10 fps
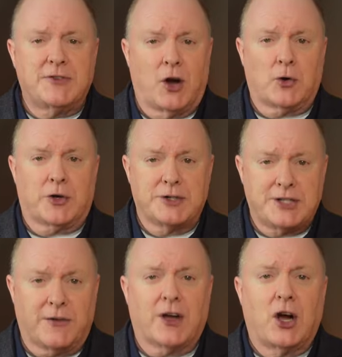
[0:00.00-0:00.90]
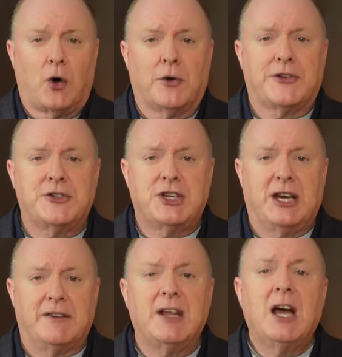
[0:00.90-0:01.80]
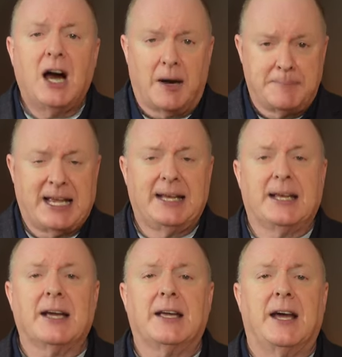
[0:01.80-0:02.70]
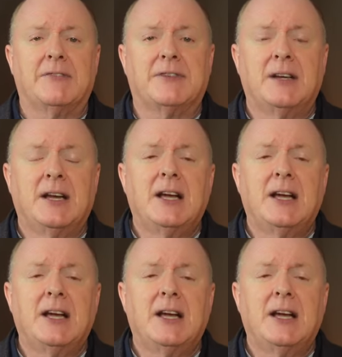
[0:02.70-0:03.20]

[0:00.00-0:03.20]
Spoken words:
donor until the goal is achieved, obtaining a gift.